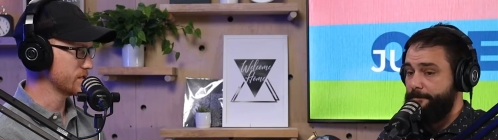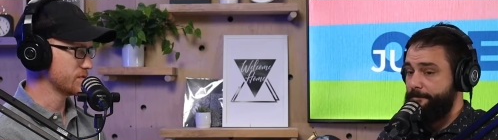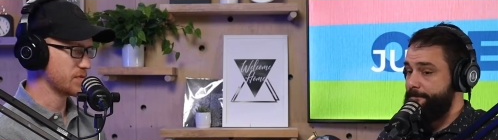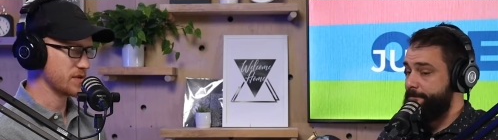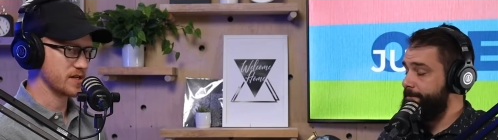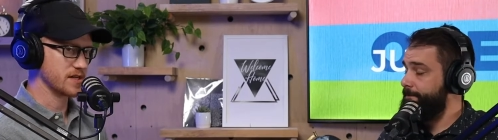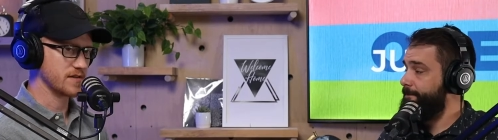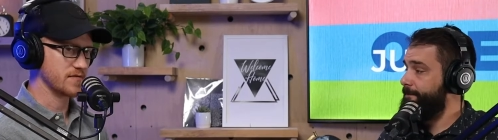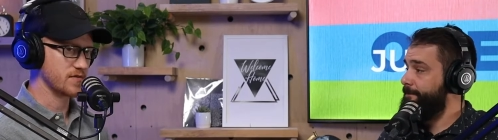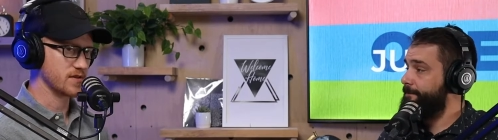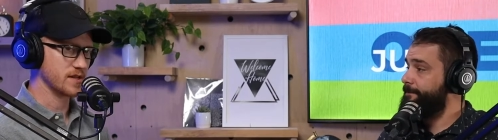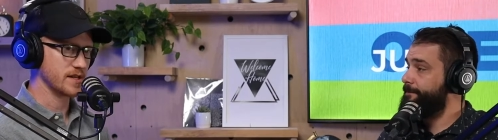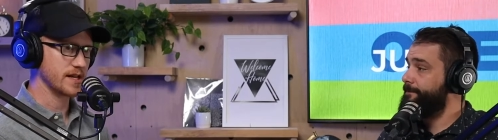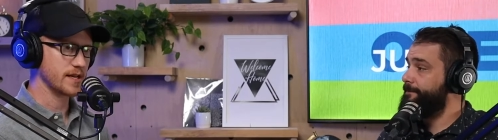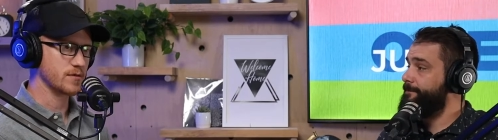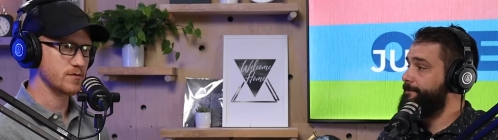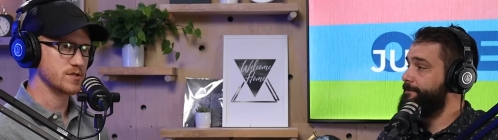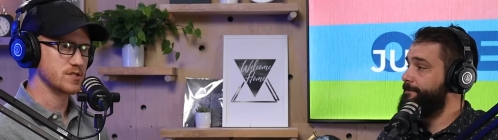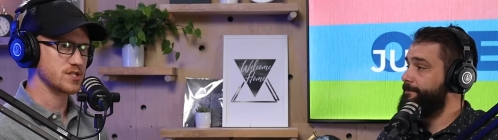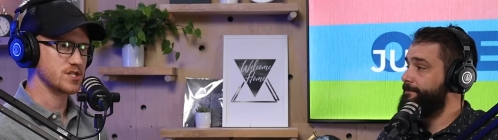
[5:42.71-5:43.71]
Speaker 1: you're speaking a different
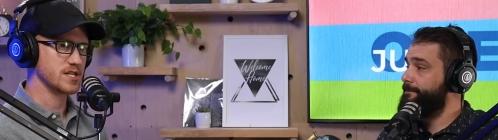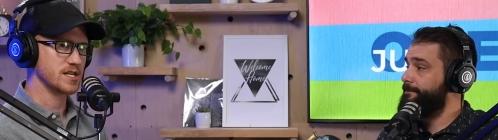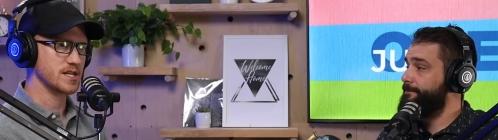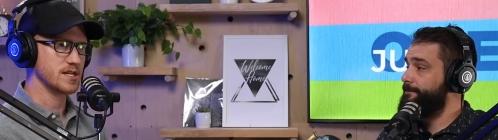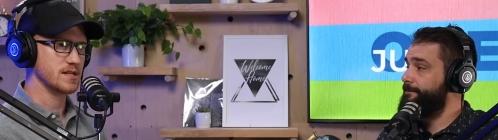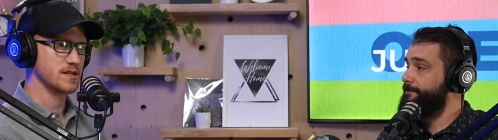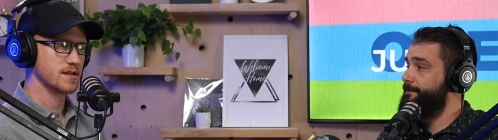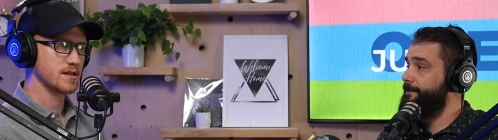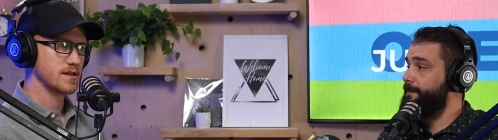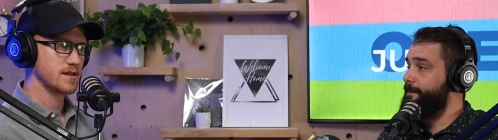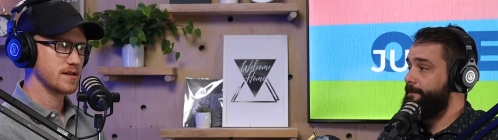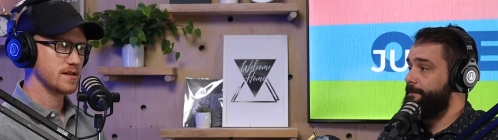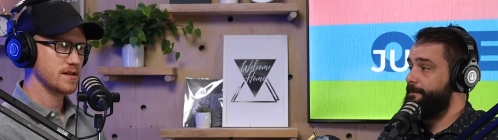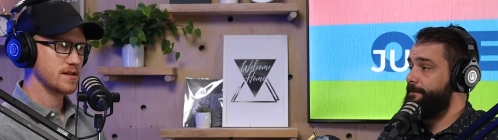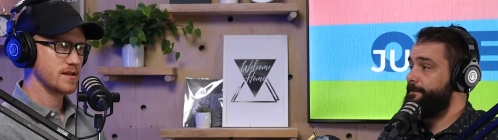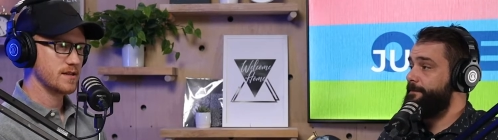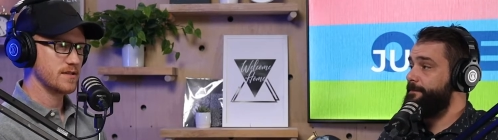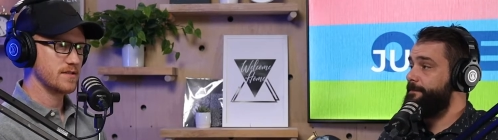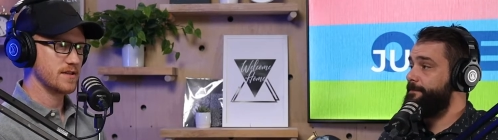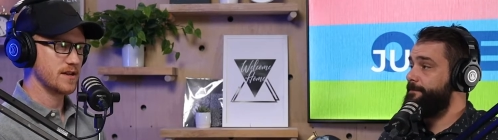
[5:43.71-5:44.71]
language, and
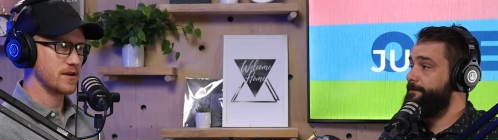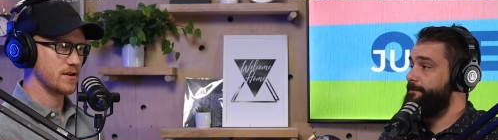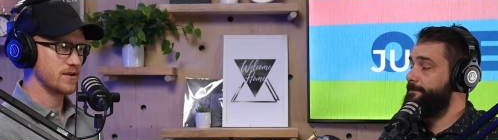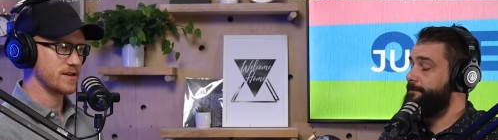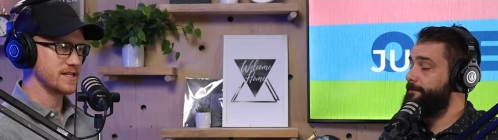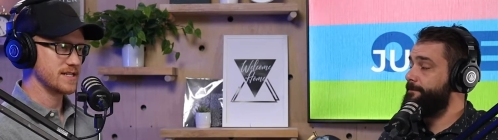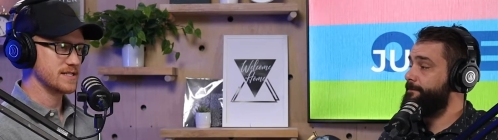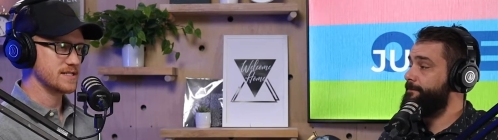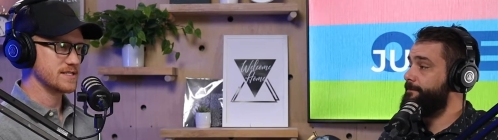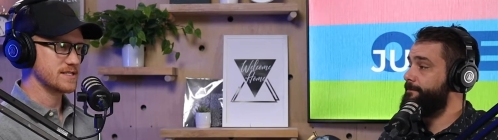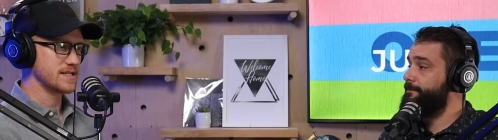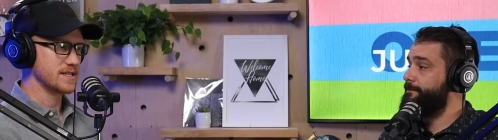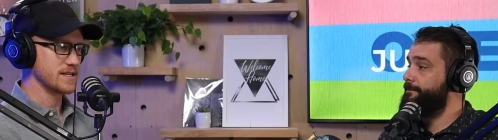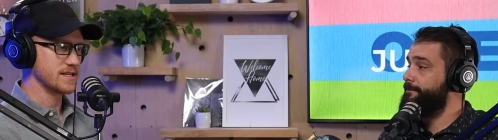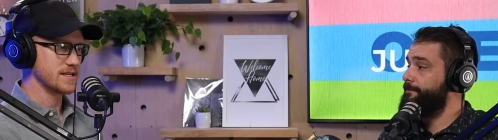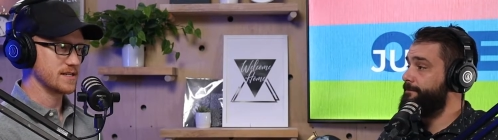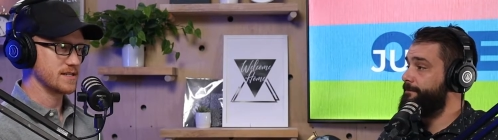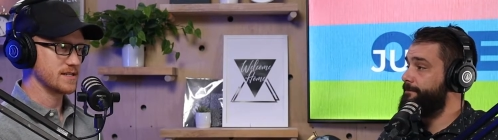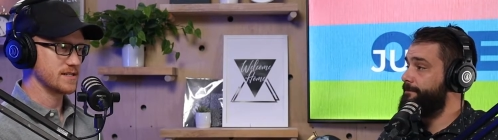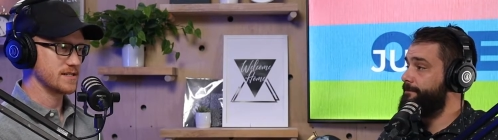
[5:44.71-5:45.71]
there is
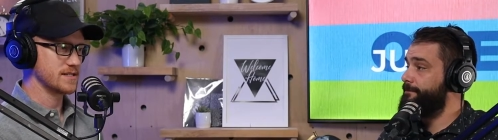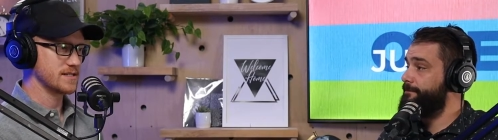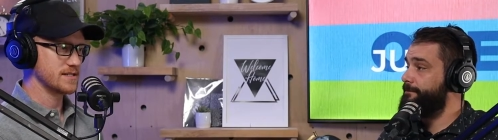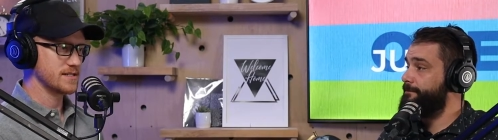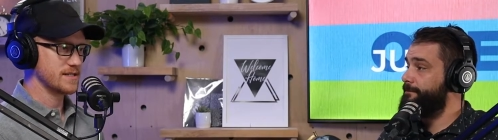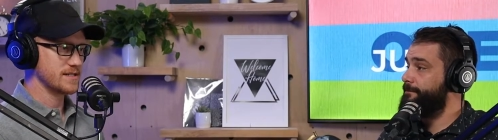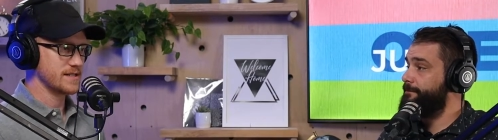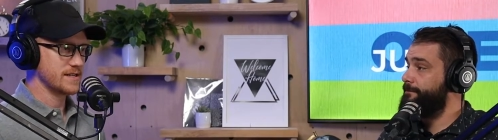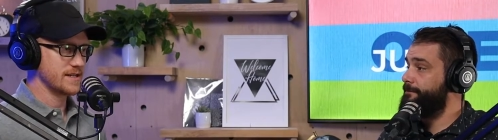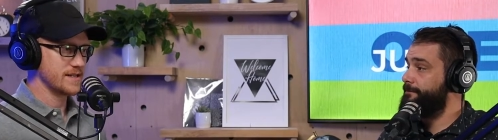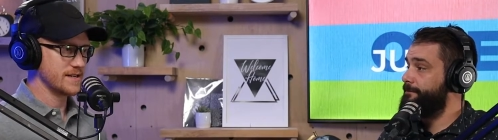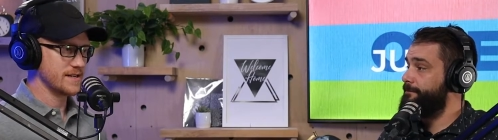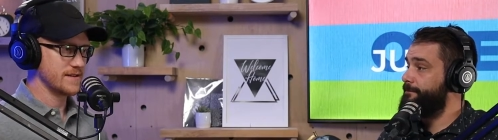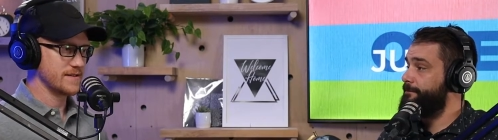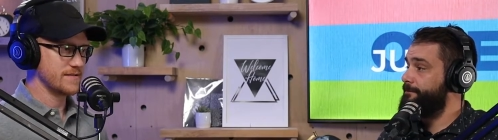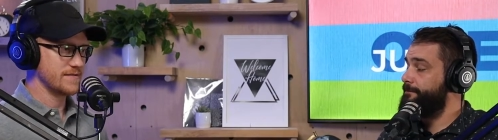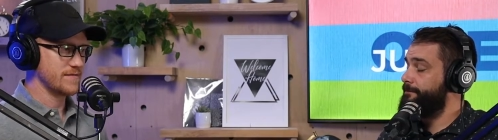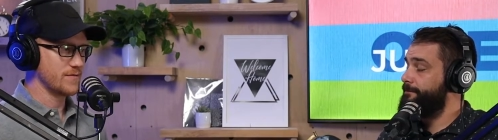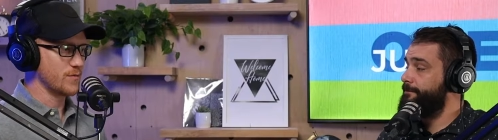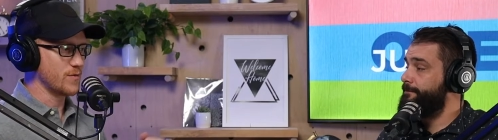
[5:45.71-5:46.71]
a, uh,
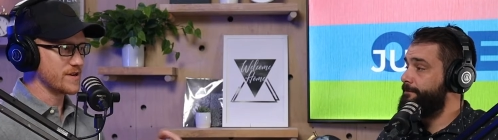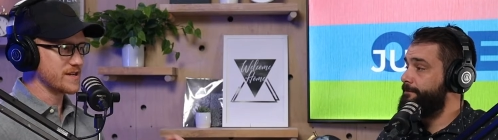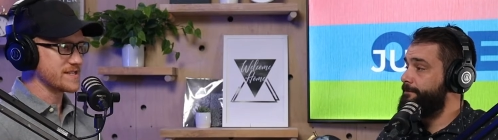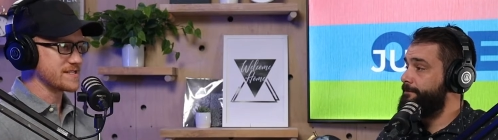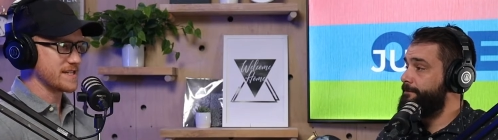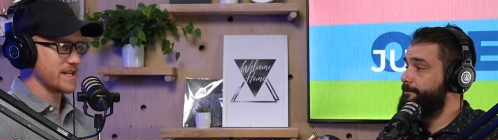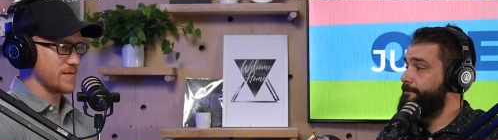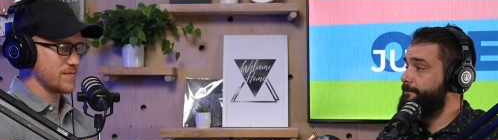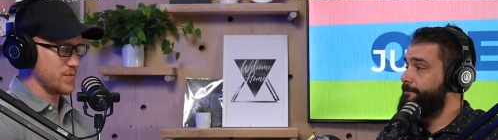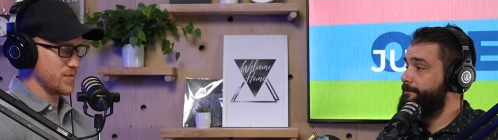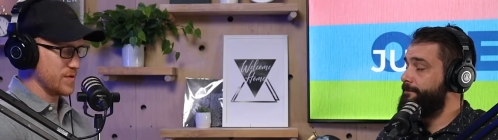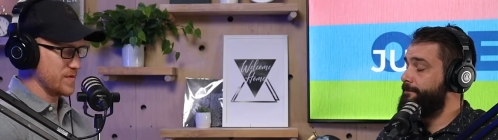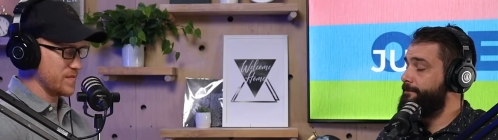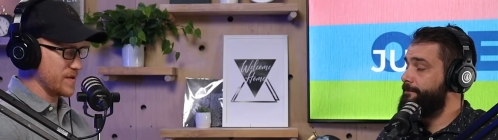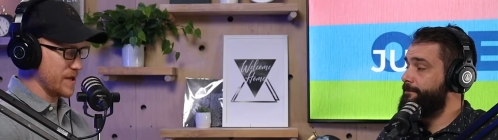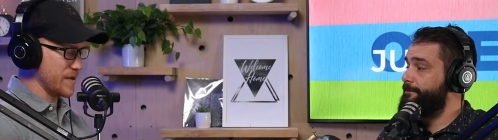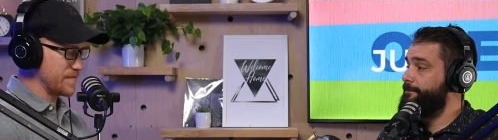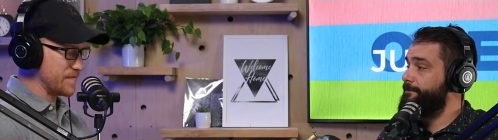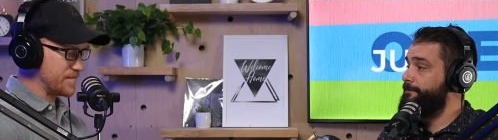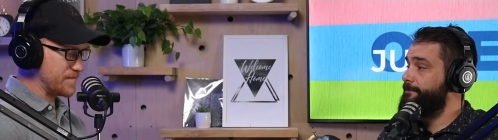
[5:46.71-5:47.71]
uh, one example would
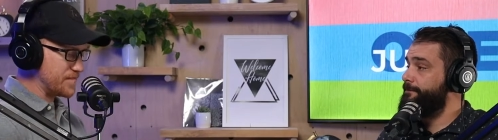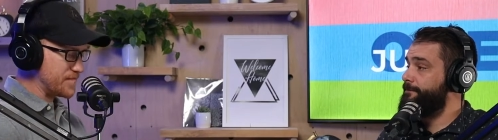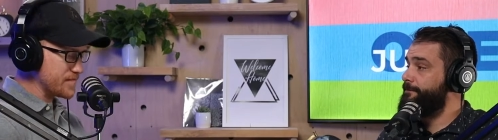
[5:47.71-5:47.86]
be